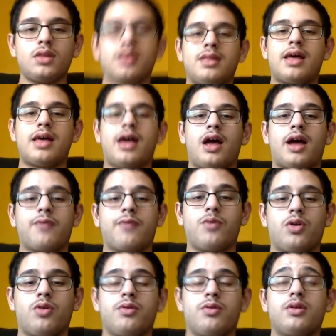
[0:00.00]
that I
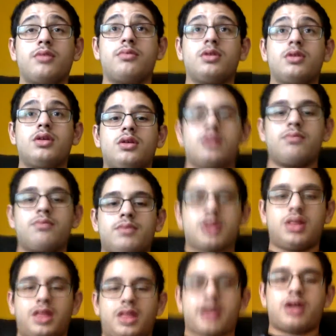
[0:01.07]
will be
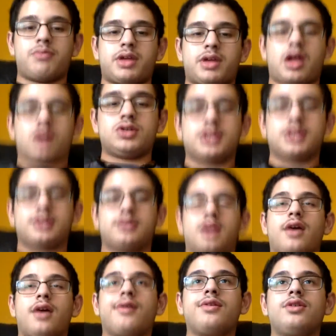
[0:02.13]
laying on my couch
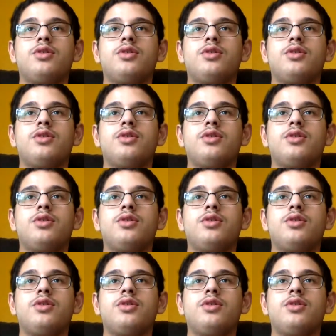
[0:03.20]
telling